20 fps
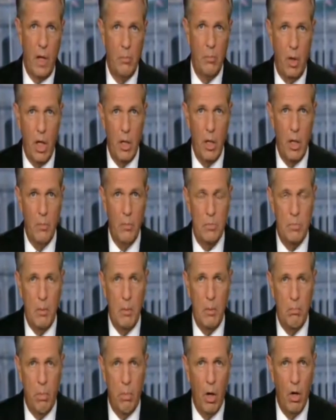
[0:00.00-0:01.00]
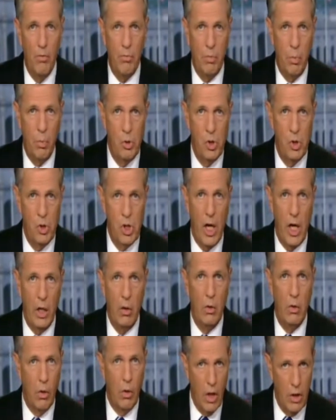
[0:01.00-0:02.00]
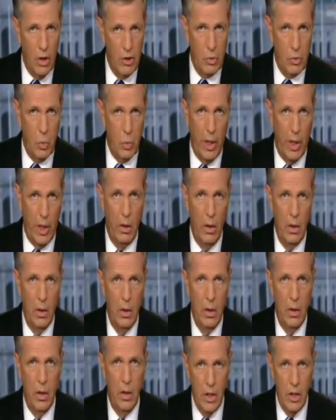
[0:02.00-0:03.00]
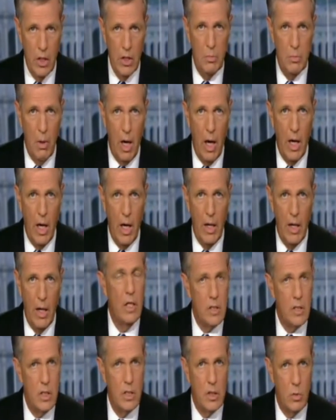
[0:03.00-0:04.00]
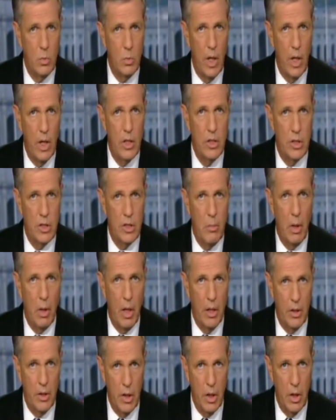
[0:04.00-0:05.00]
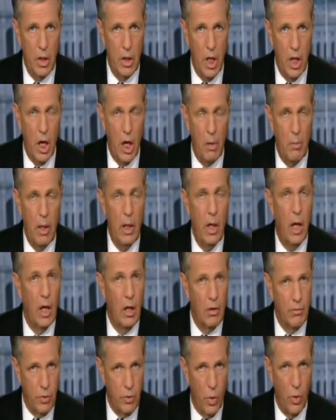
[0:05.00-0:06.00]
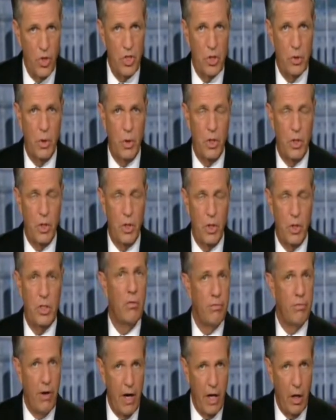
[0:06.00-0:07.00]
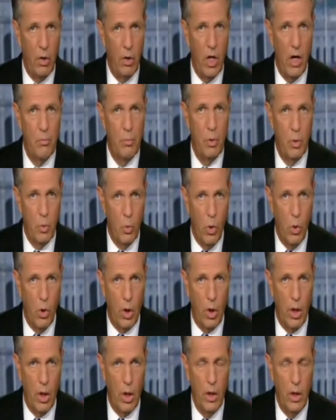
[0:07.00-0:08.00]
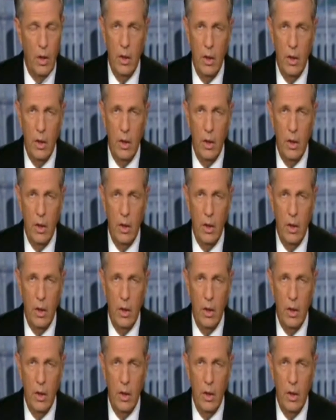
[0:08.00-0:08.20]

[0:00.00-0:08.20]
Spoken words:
of that money must be borrowed from China or elsewhere. In his mind, this is the way to stimulate the economy and, of course, to extend vital government work.